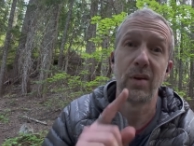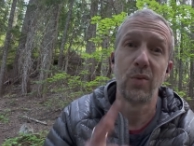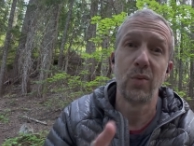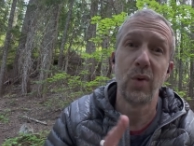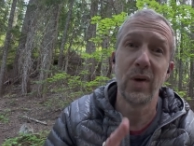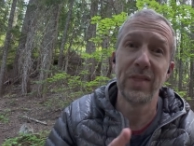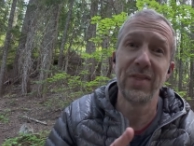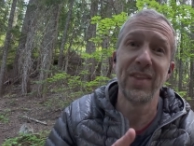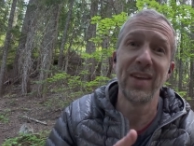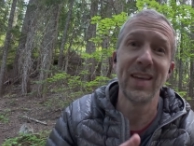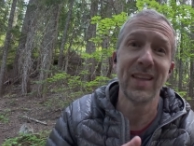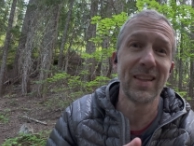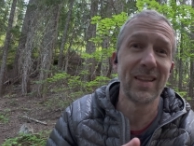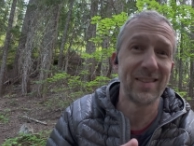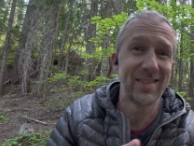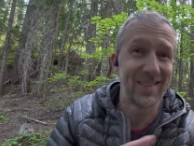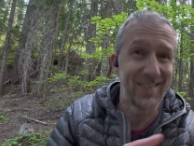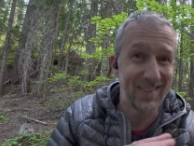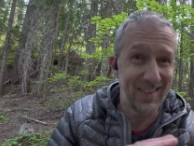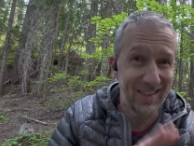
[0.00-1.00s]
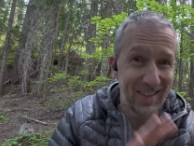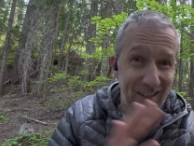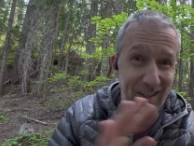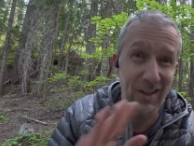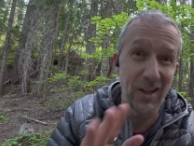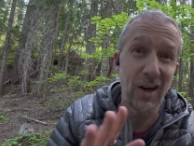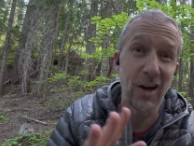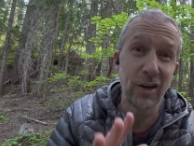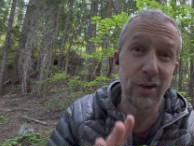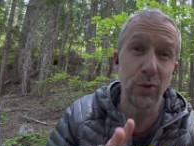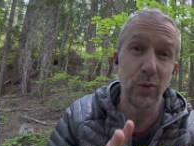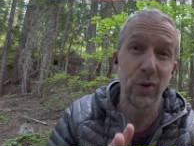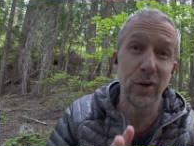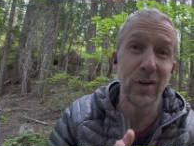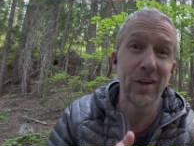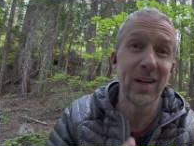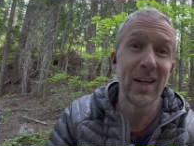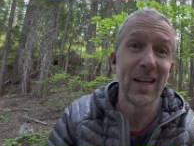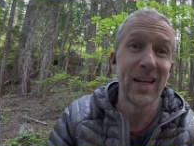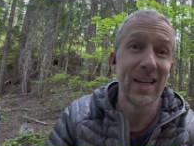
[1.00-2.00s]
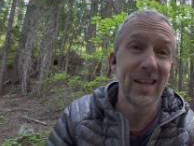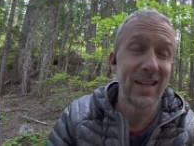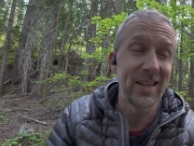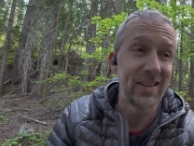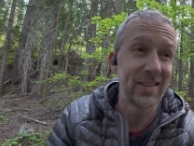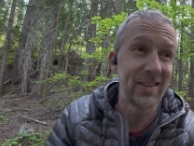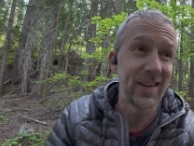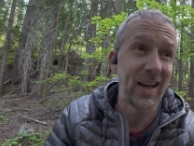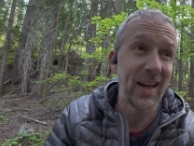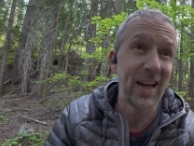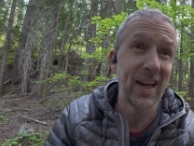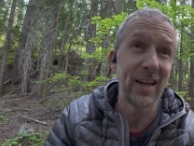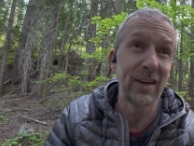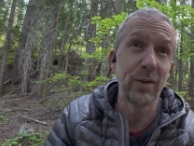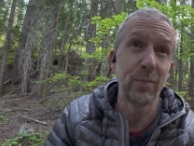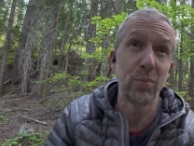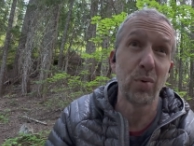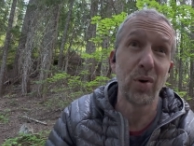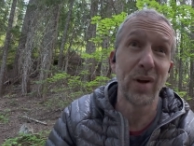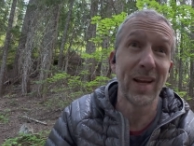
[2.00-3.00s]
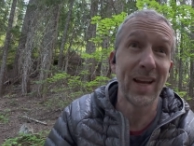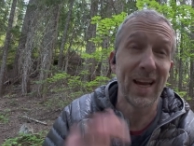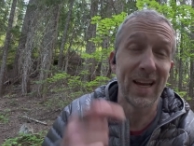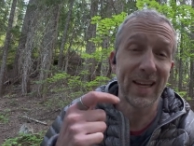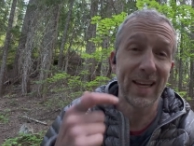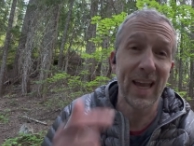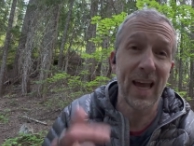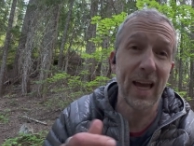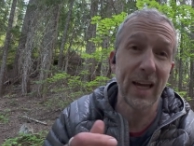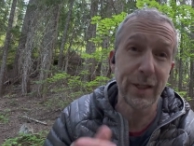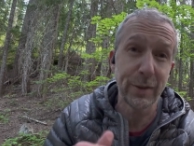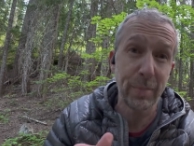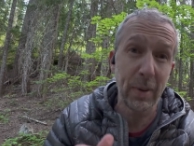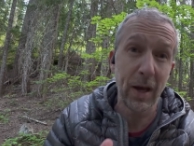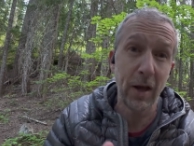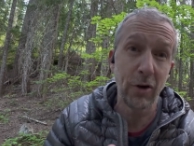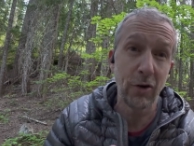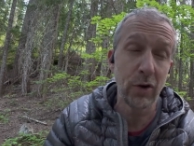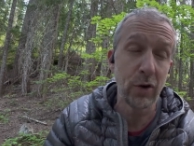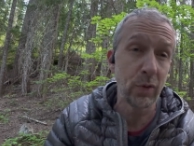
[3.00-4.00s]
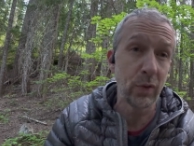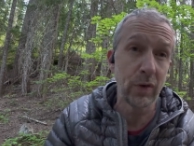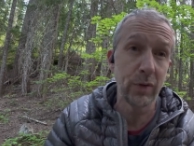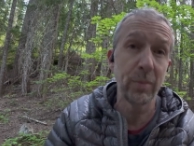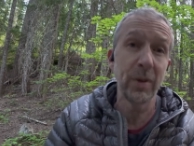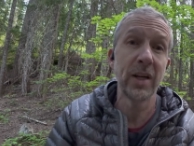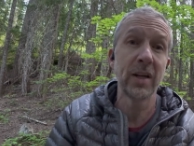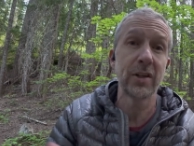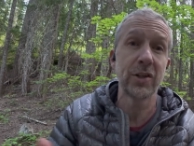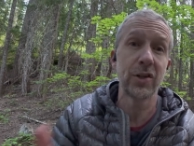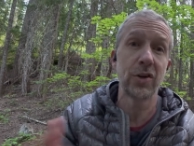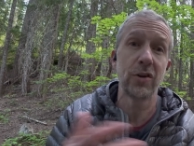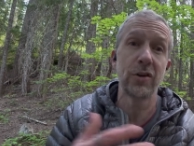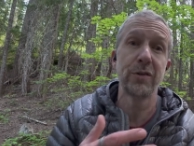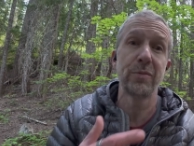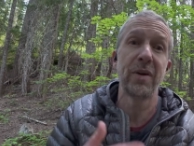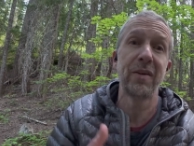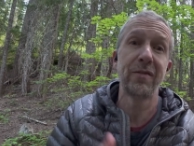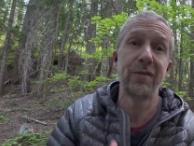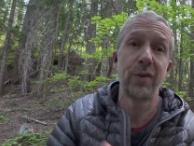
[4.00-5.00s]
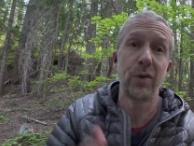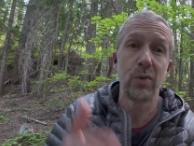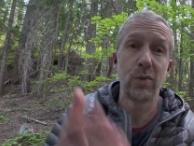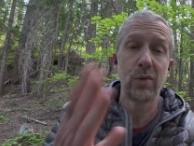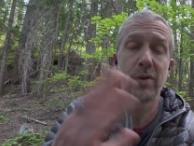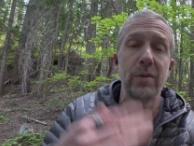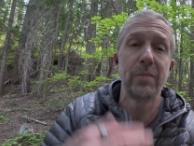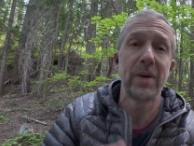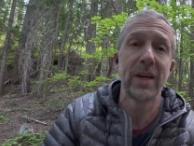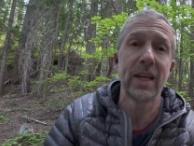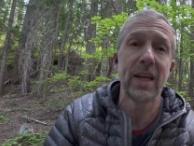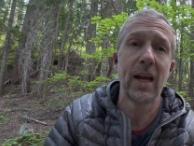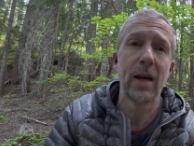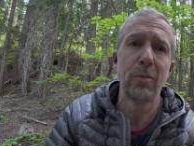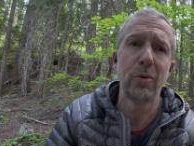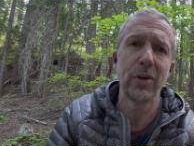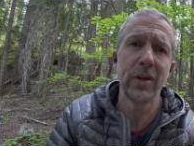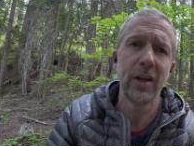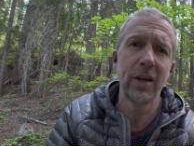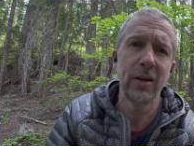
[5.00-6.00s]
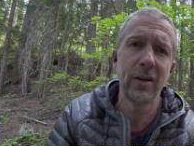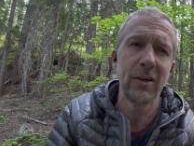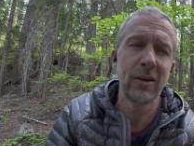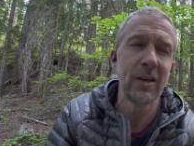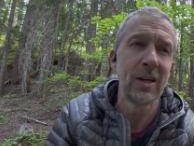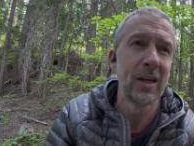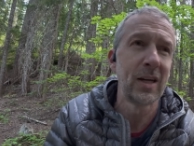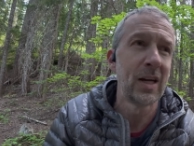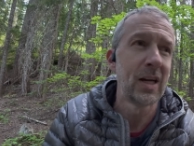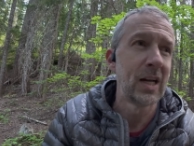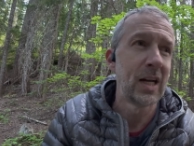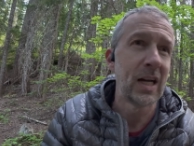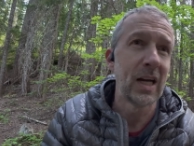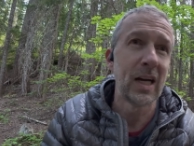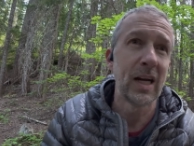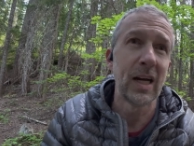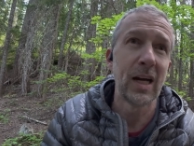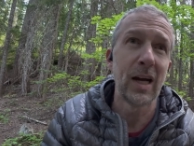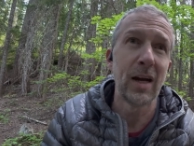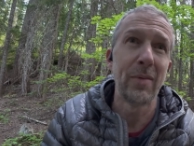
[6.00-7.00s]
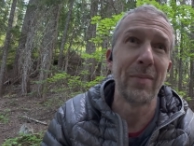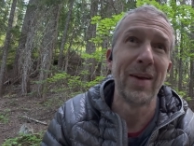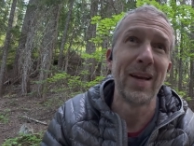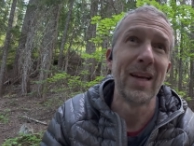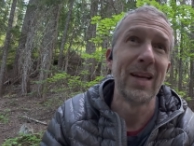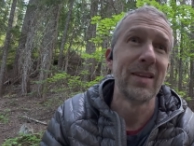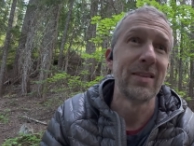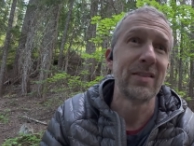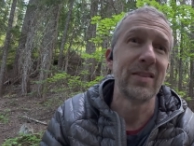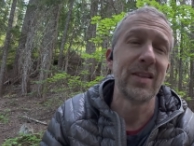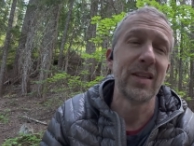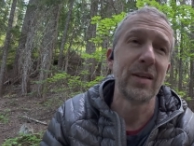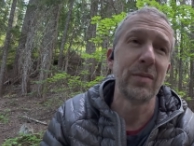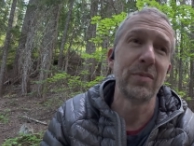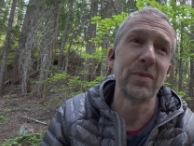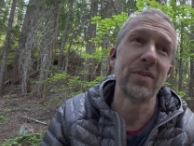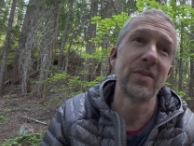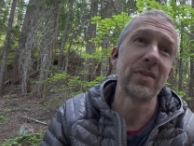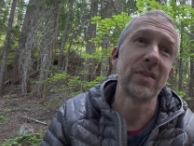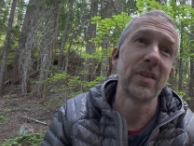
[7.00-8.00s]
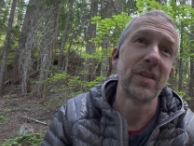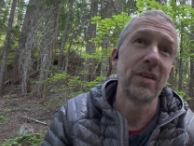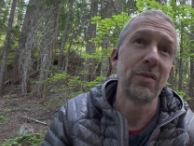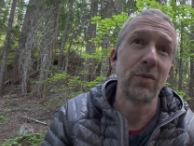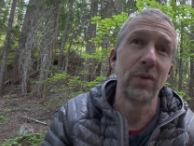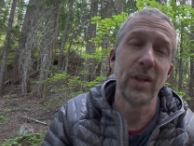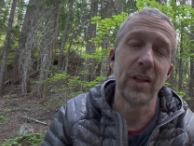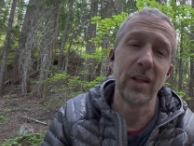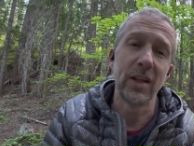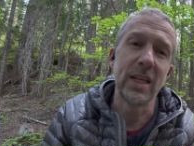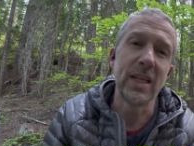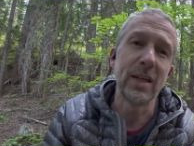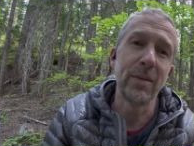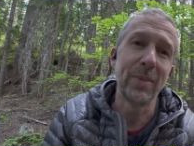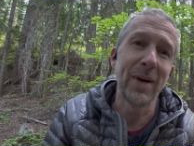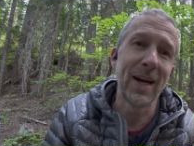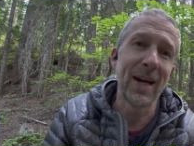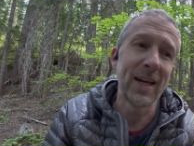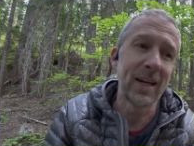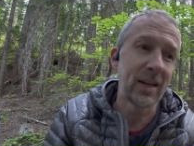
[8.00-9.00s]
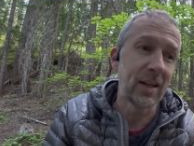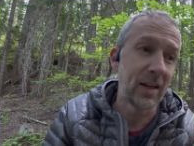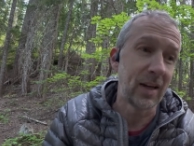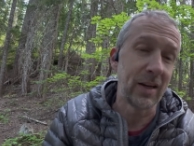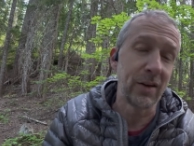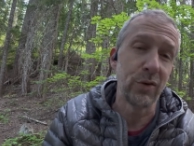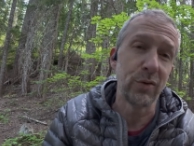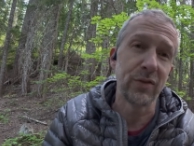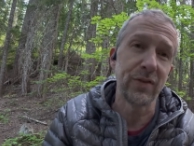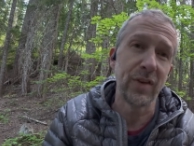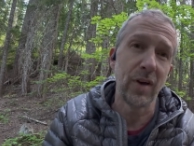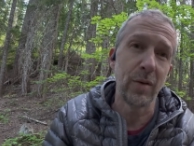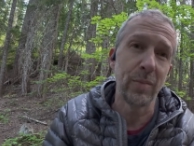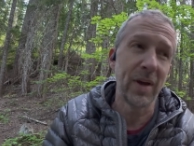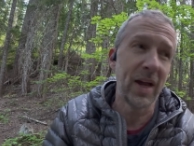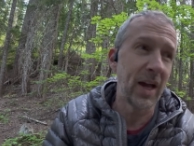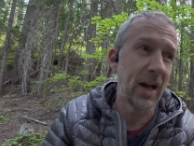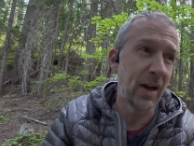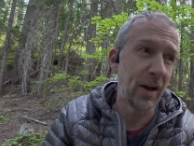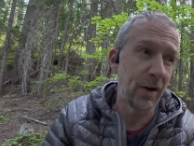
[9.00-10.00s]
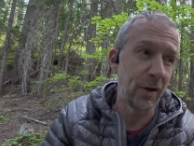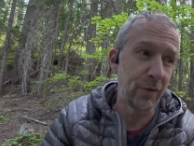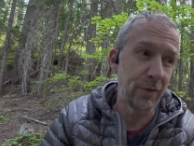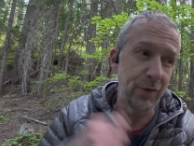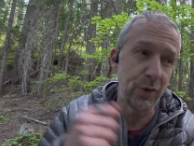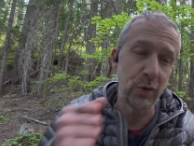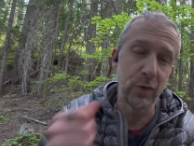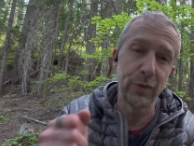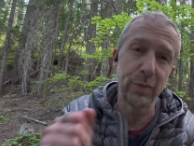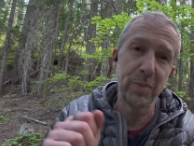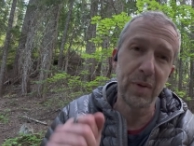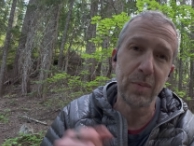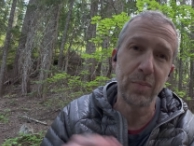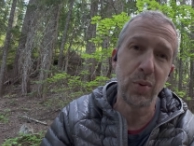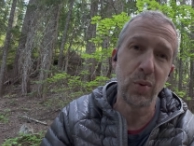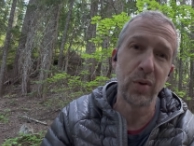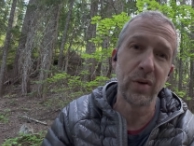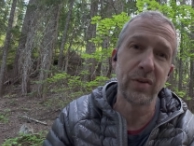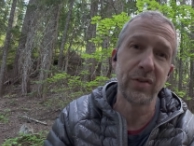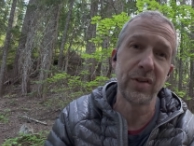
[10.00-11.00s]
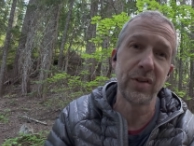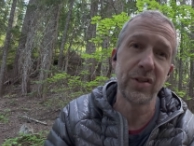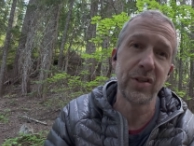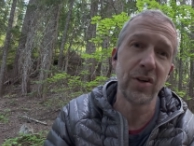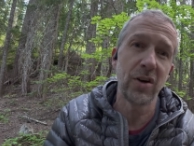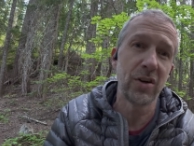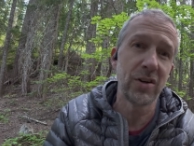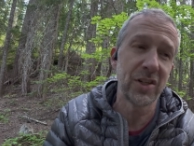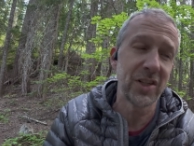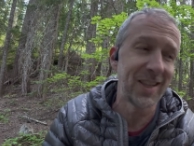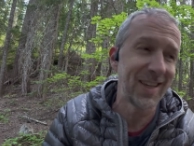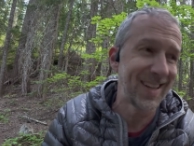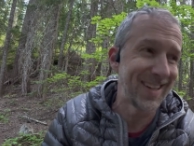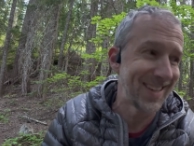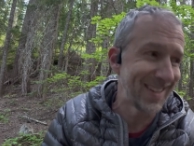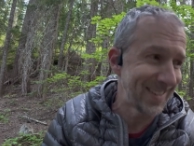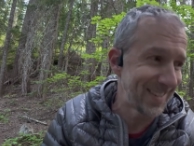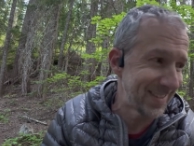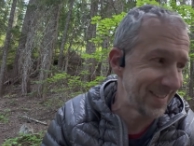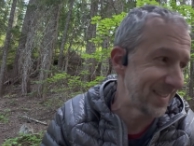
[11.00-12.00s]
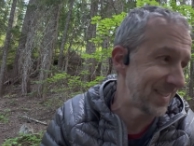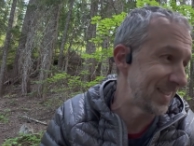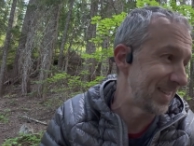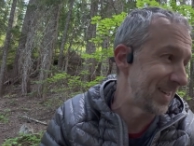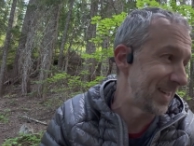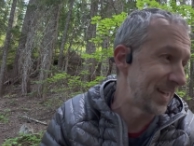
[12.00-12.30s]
One thing that's a little awkward is I had to bring a cache battery with me to charge my phone and my camera gear. Seems with an e-bike, I know some have USB ports to charge things.